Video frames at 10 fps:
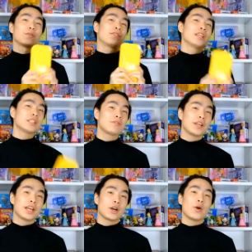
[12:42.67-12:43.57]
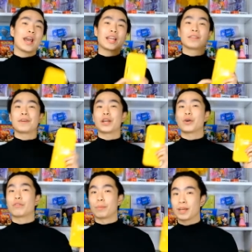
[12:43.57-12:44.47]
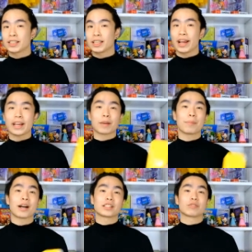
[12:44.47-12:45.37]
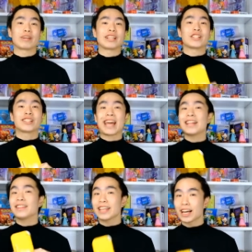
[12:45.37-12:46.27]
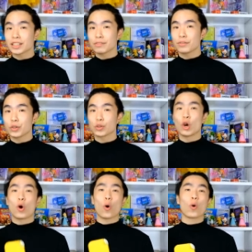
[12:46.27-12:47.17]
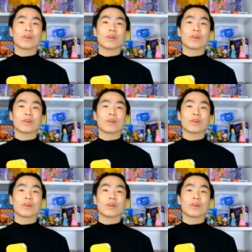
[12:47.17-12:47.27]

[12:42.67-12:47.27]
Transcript: So if this video and the video from yesterday combines to reach 10,000 views,